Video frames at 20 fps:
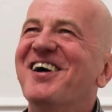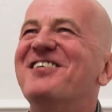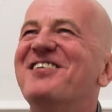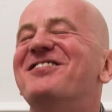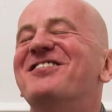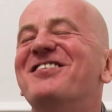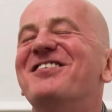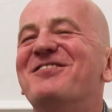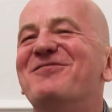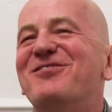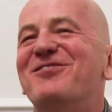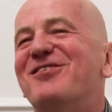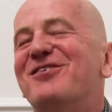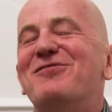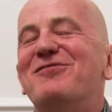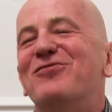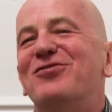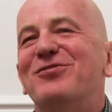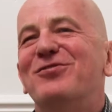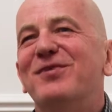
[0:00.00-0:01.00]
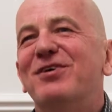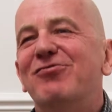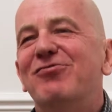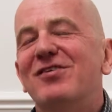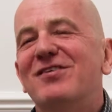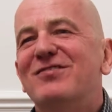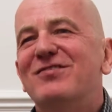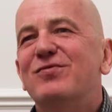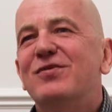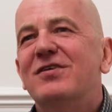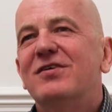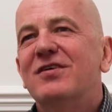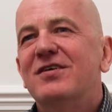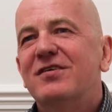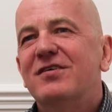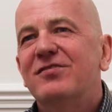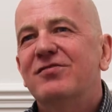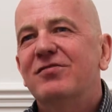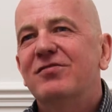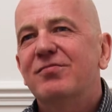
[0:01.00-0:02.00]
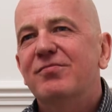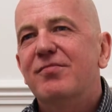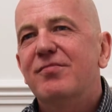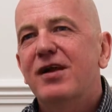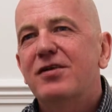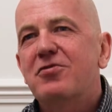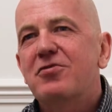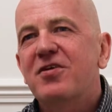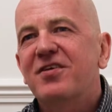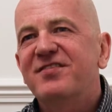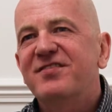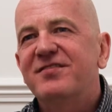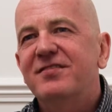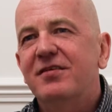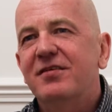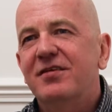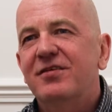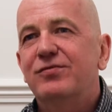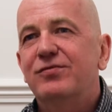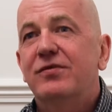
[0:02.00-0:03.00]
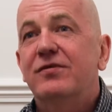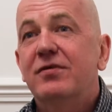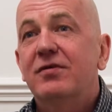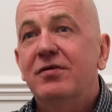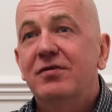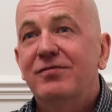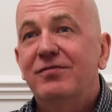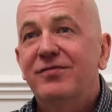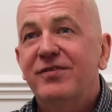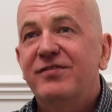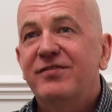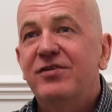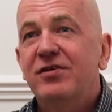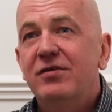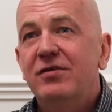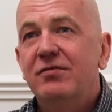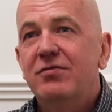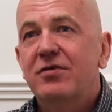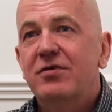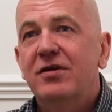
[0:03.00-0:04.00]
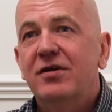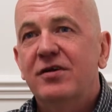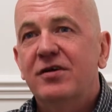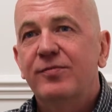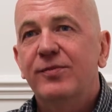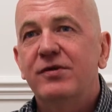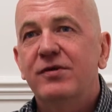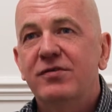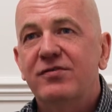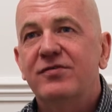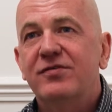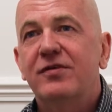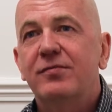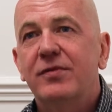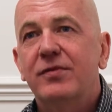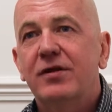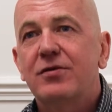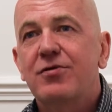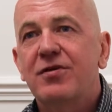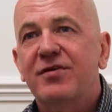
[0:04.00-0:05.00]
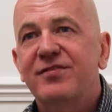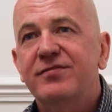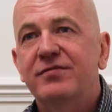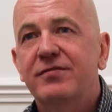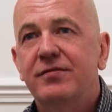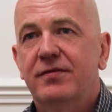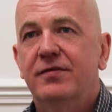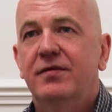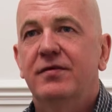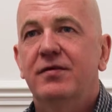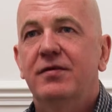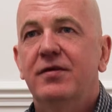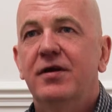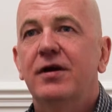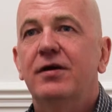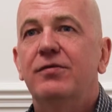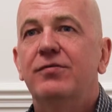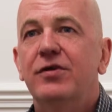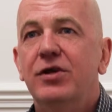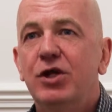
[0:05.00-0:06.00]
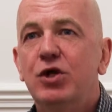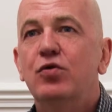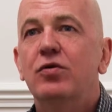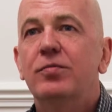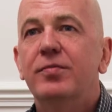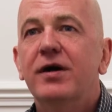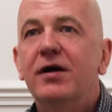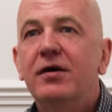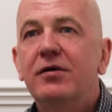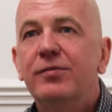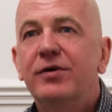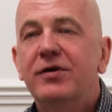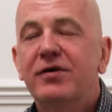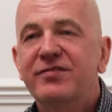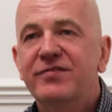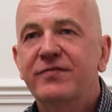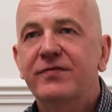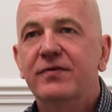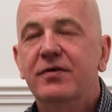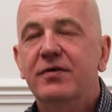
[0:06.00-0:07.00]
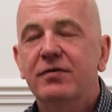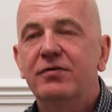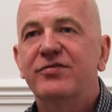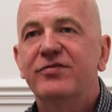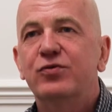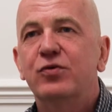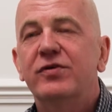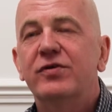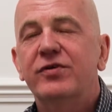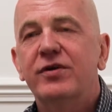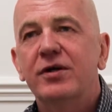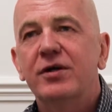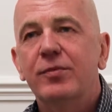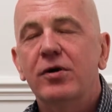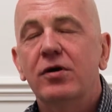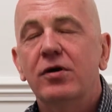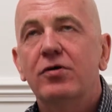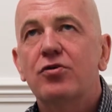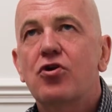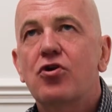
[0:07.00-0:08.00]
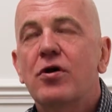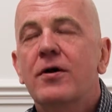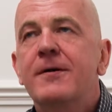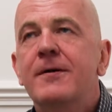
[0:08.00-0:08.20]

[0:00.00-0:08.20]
So they were going, oh, it'd be great if we had an Act Up Manchester, because we got this huge gay community in Manchester that they now knew about because of the Clause 28 march.